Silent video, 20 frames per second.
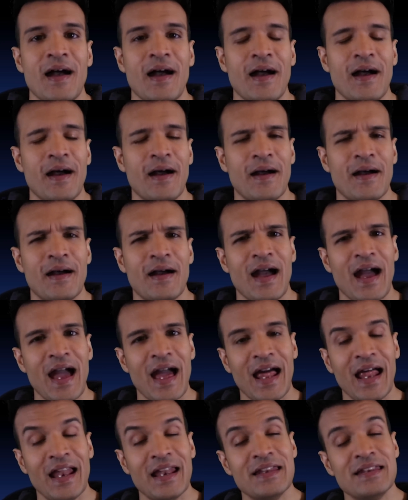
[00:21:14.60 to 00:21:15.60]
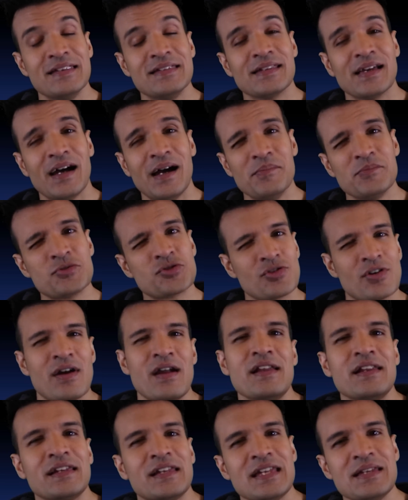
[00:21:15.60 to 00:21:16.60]
And I'm
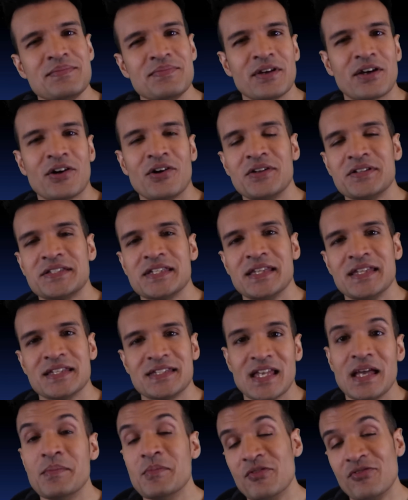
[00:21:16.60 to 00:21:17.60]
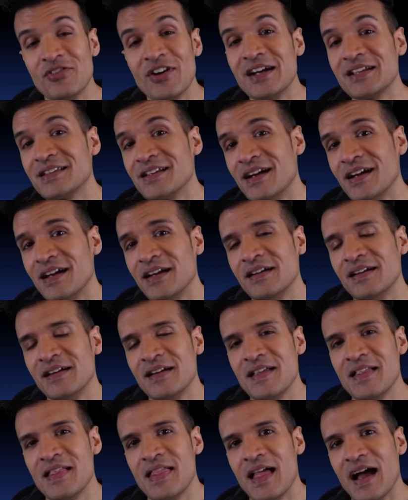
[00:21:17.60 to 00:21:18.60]
trying to keep the content the same. In fact, I
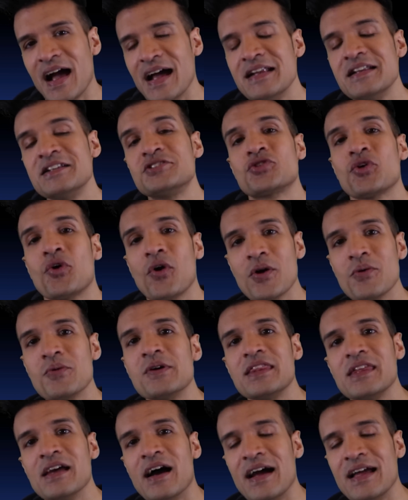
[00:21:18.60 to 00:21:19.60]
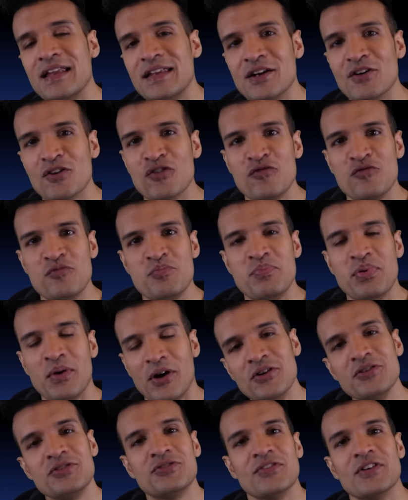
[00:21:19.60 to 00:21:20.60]
did toy with the idea of
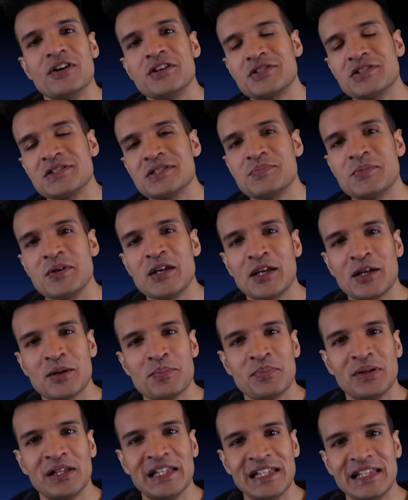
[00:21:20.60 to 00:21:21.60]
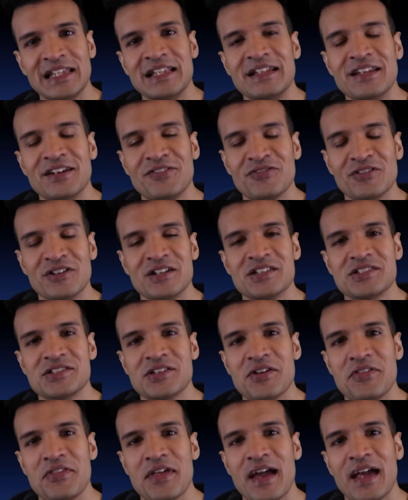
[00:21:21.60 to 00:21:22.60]
both versions being completely different,
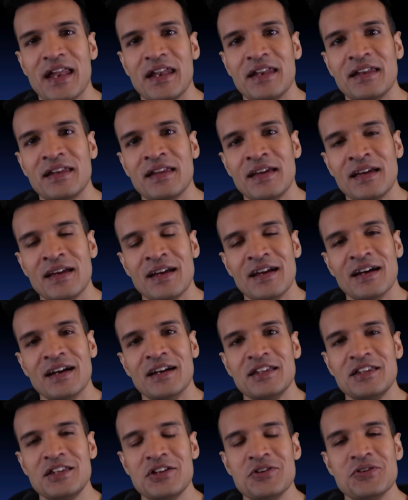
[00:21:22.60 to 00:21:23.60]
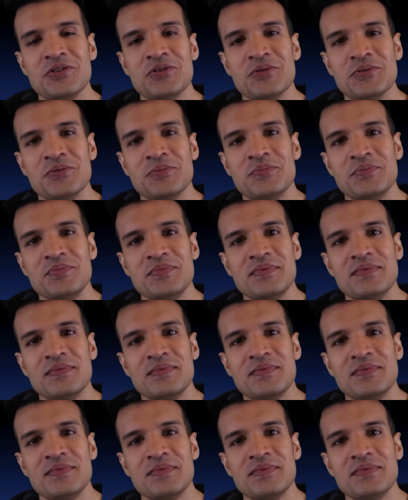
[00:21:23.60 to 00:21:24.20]
so then you